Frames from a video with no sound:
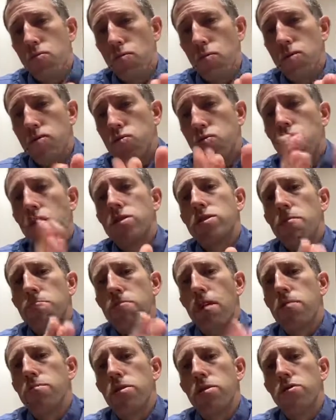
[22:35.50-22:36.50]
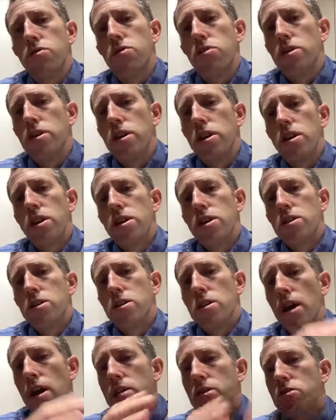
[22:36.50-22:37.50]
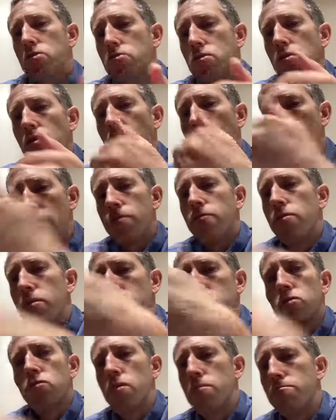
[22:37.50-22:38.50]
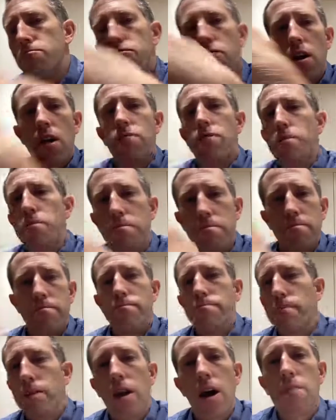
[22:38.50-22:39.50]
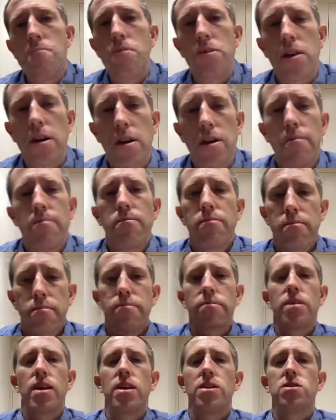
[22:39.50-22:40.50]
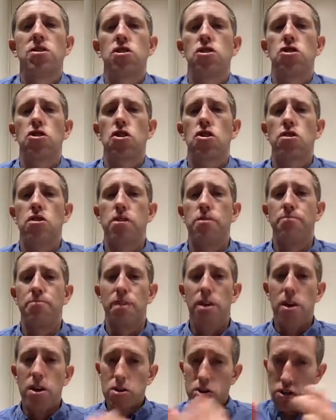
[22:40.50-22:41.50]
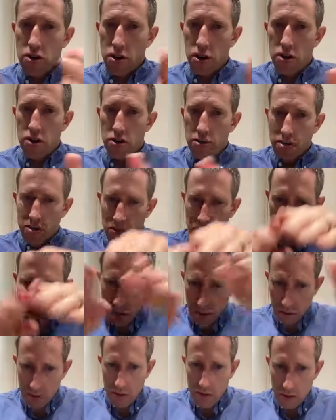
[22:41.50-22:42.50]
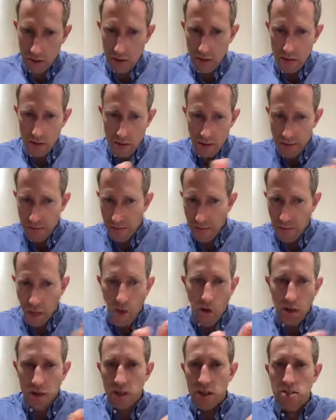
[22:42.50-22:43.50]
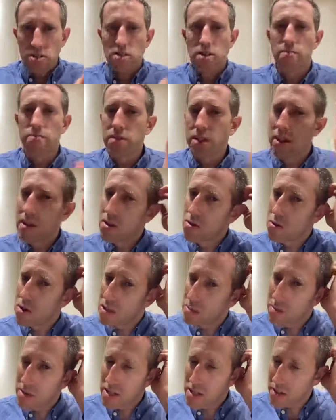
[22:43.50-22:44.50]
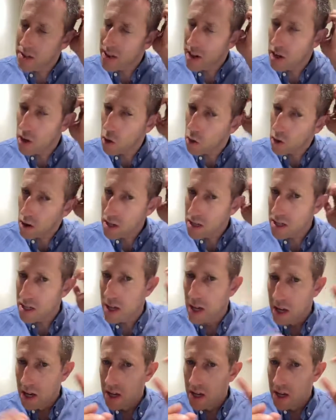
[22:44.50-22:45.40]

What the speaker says: was once a public good and to offer it to a private monopoly. That is to charter. To charter is also to force something into a specific course.